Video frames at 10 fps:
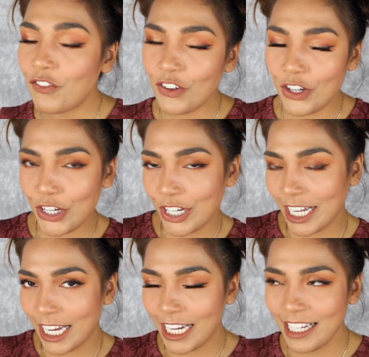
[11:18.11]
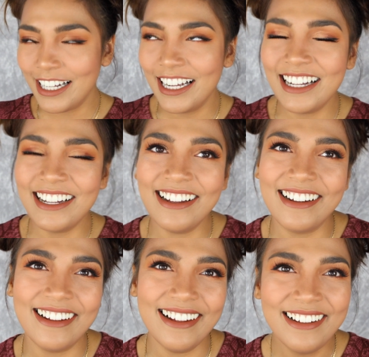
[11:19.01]
flirty,
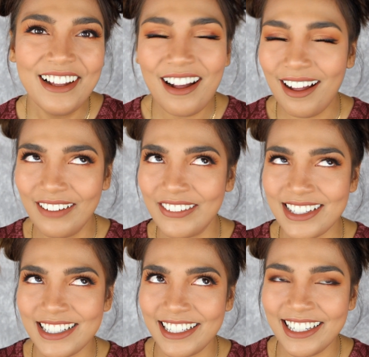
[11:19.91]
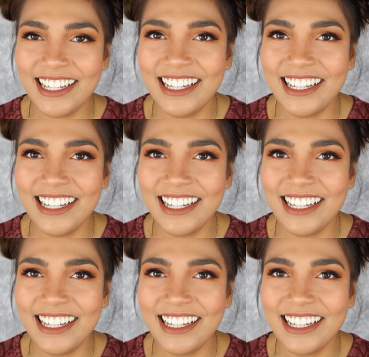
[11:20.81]
obviously.